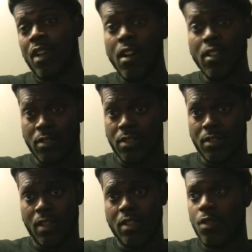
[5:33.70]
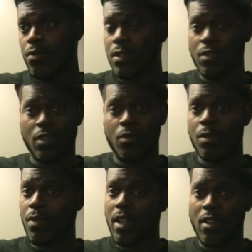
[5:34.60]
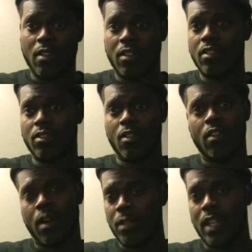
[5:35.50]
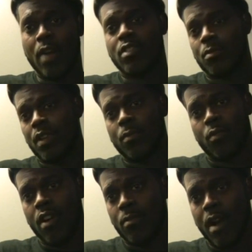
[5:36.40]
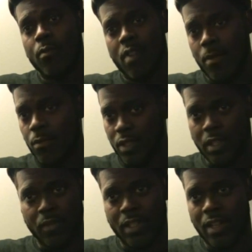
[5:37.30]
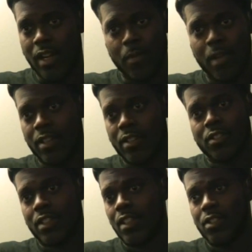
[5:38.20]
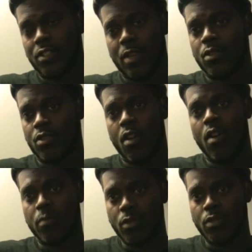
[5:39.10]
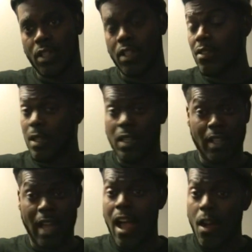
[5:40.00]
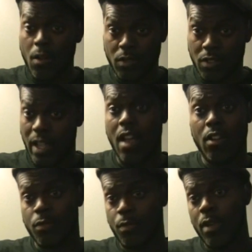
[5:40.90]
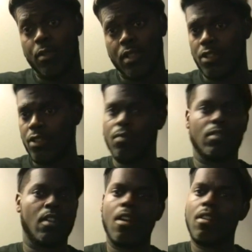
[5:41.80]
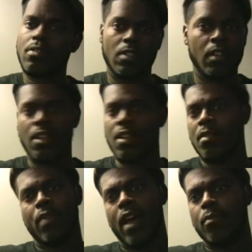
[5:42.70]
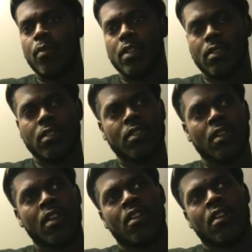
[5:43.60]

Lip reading: guns. I know we big on gun talk. I mean, that was a big part of my problem, believe it or not. I'm not gonna sit here and say it was all music, loud sounds, period. Shooting guns, bad business.